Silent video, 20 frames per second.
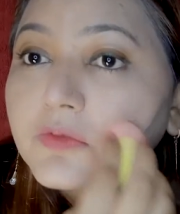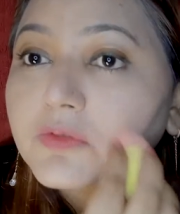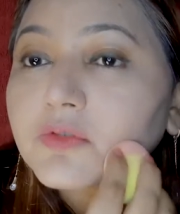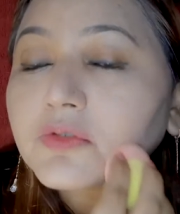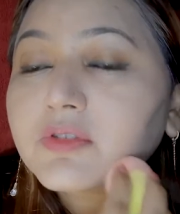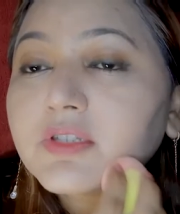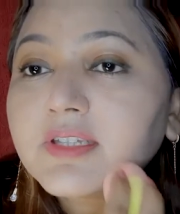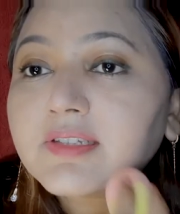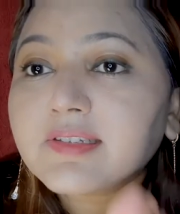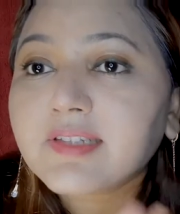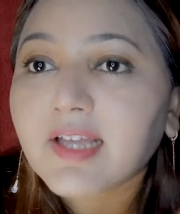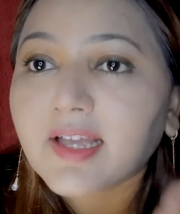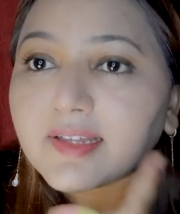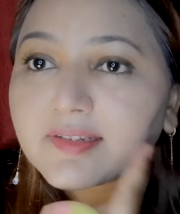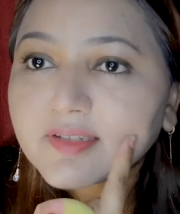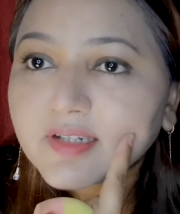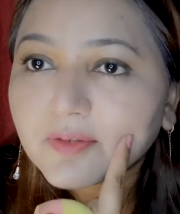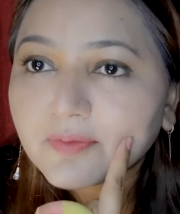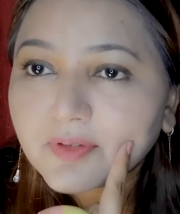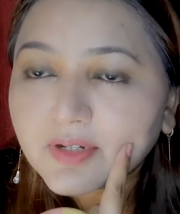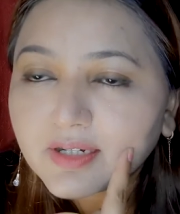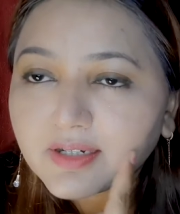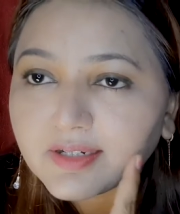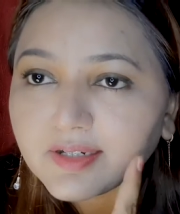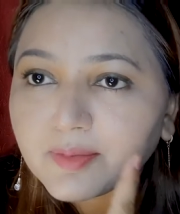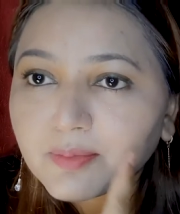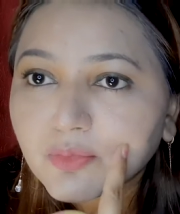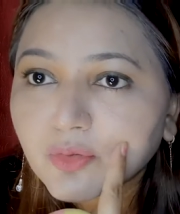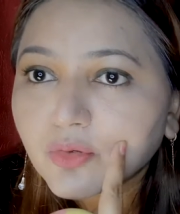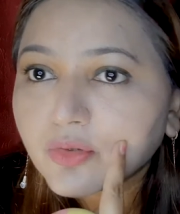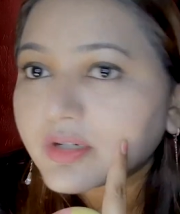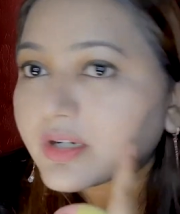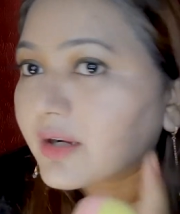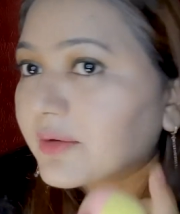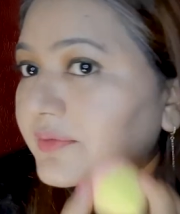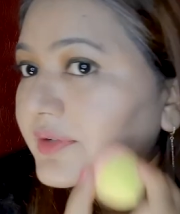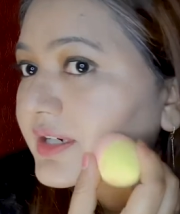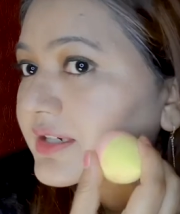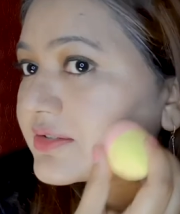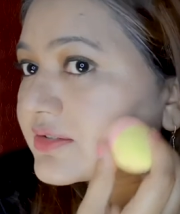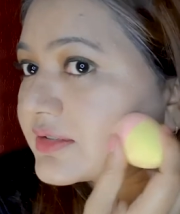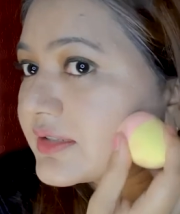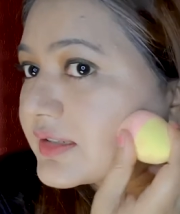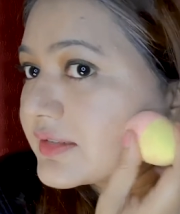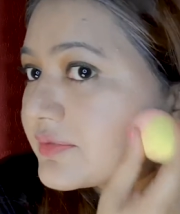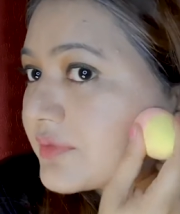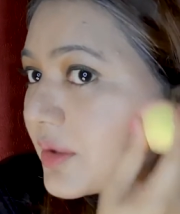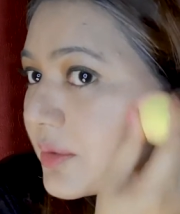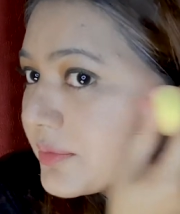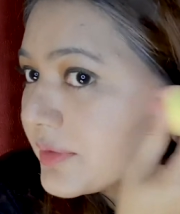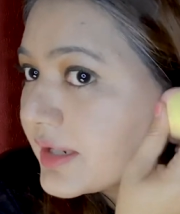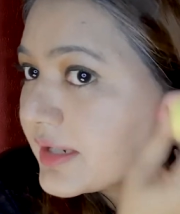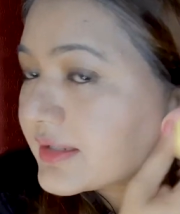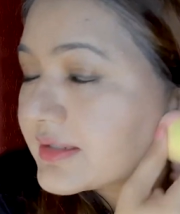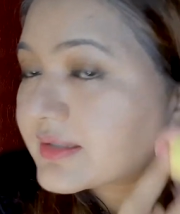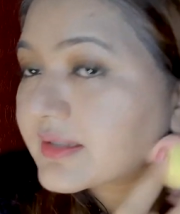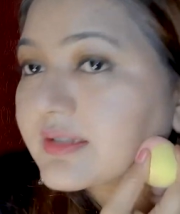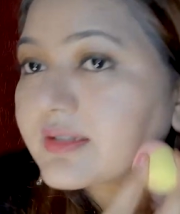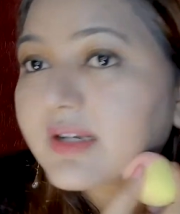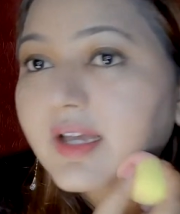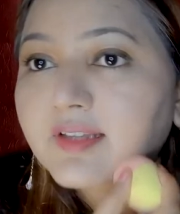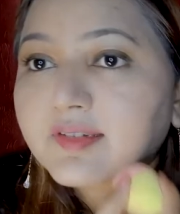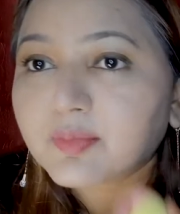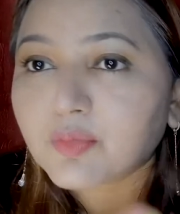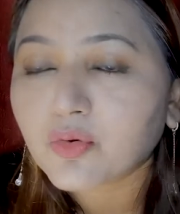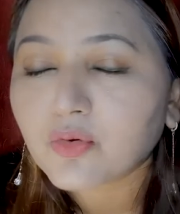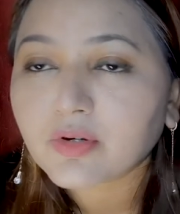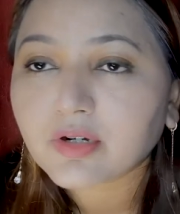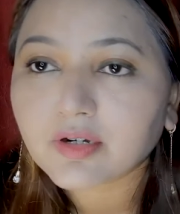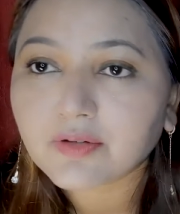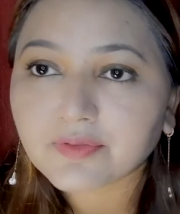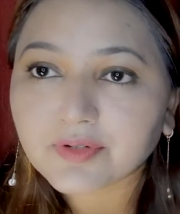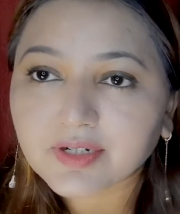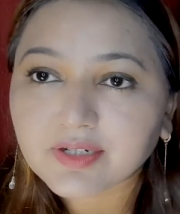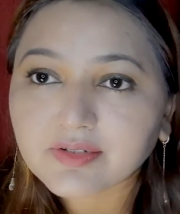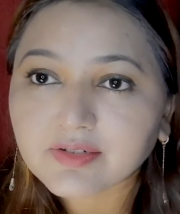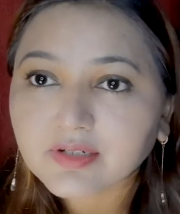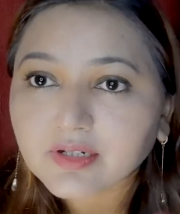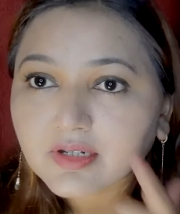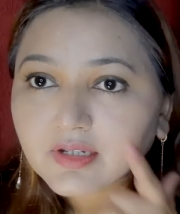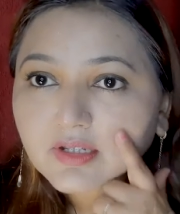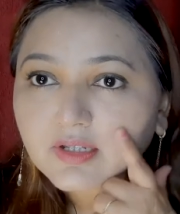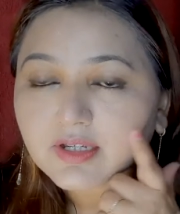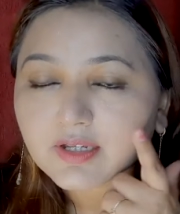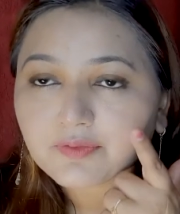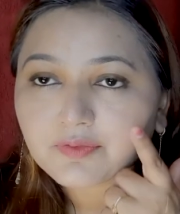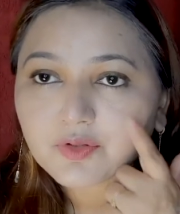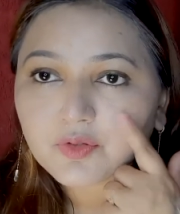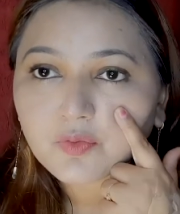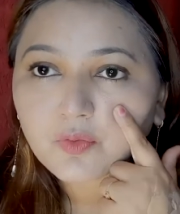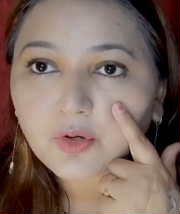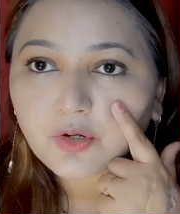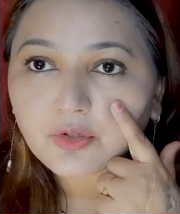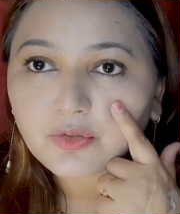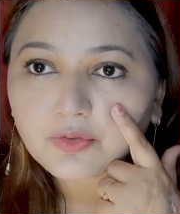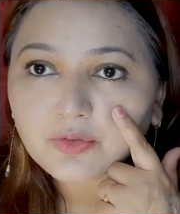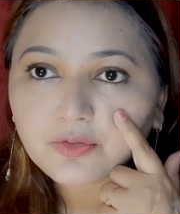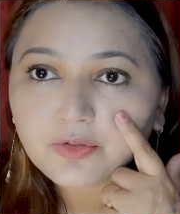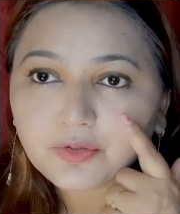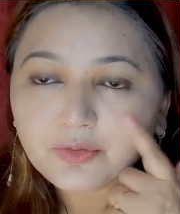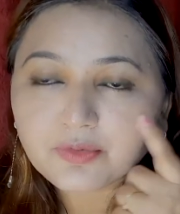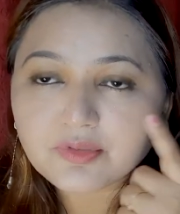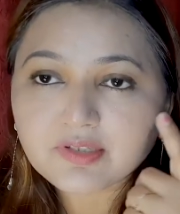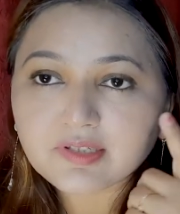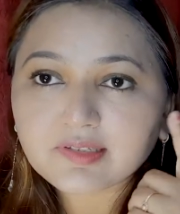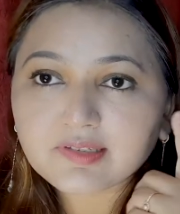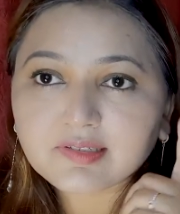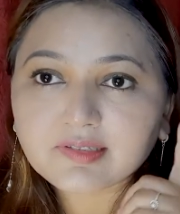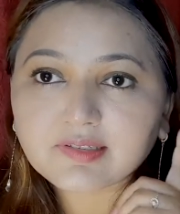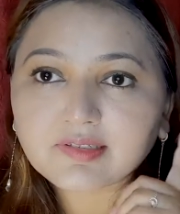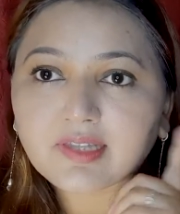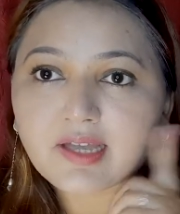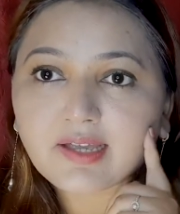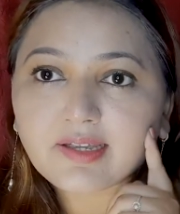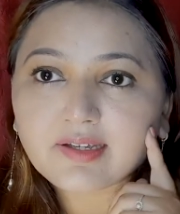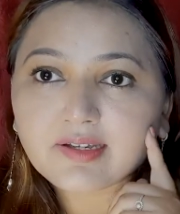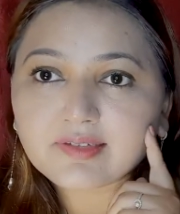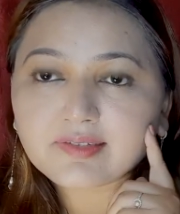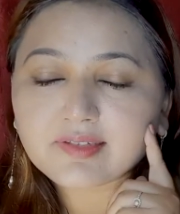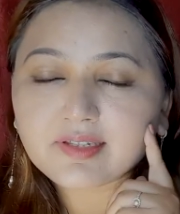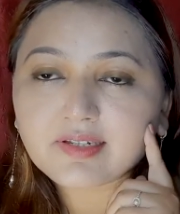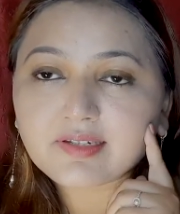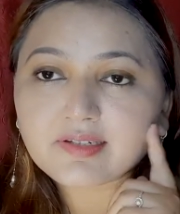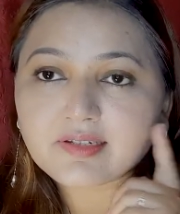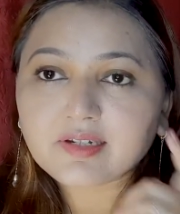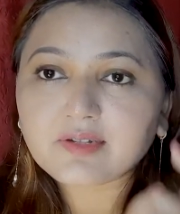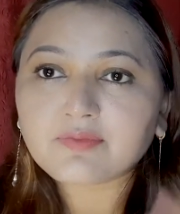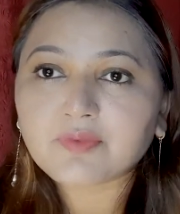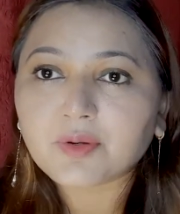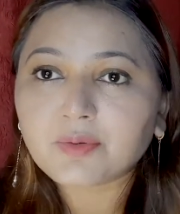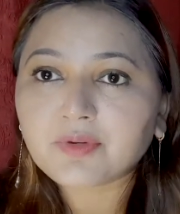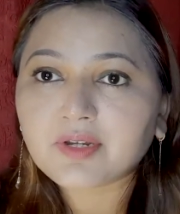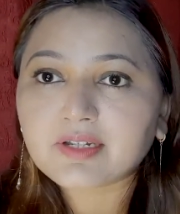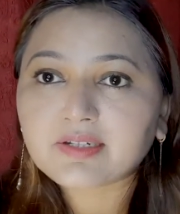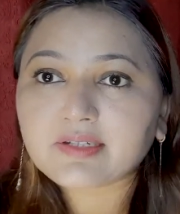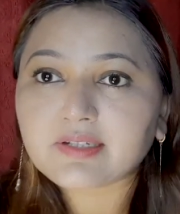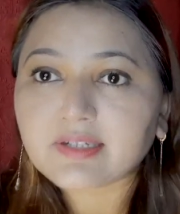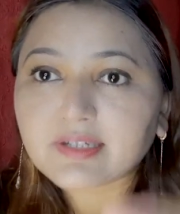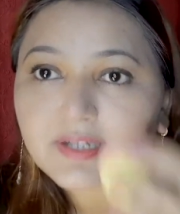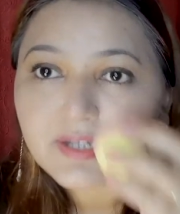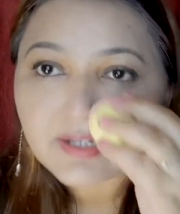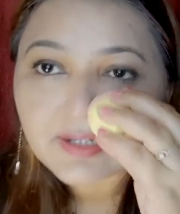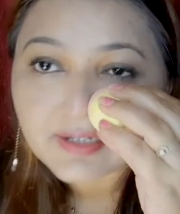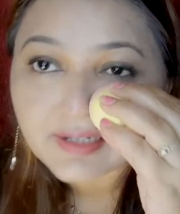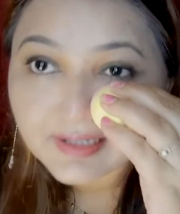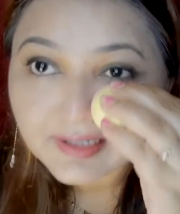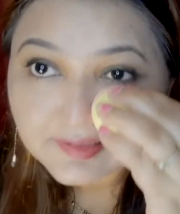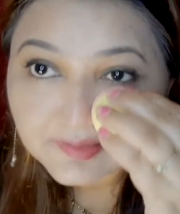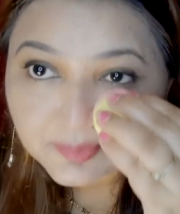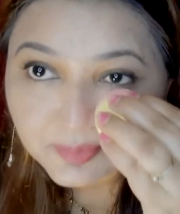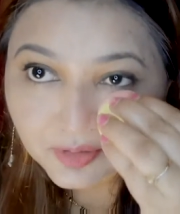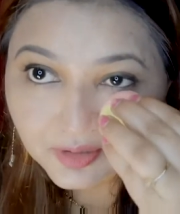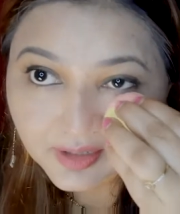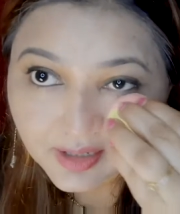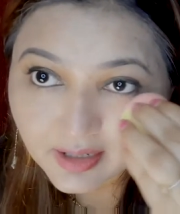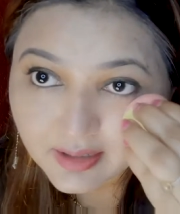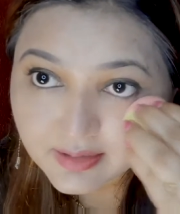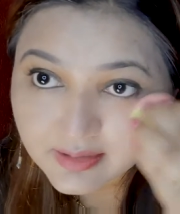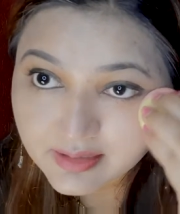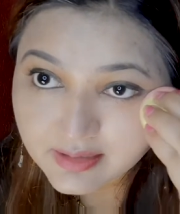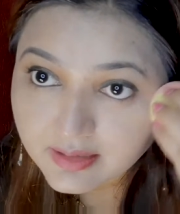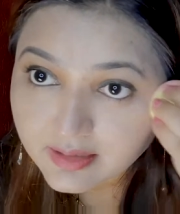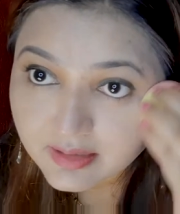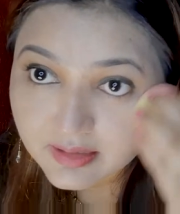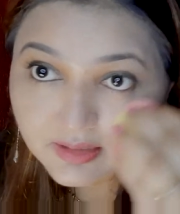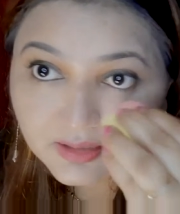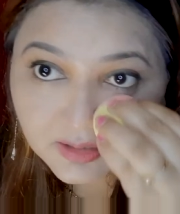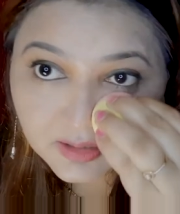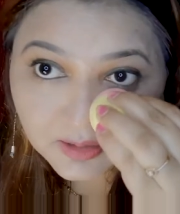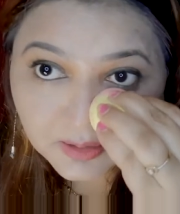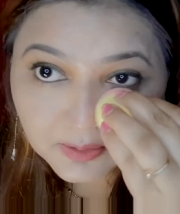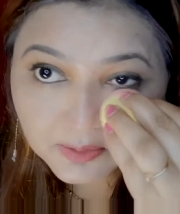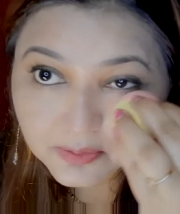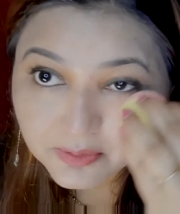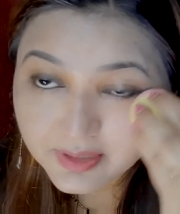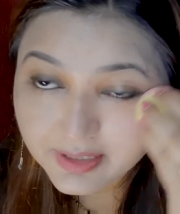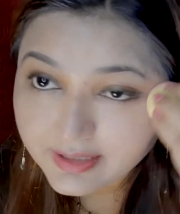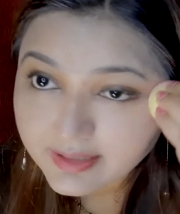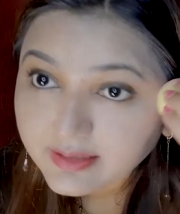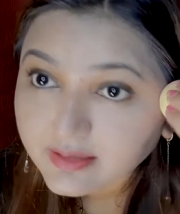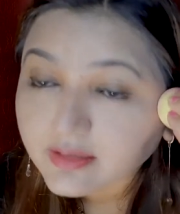So this has definitely more coverage. This foundation has more coverage. If you want to use this Nykaa Skin Shield foundation, take less product to get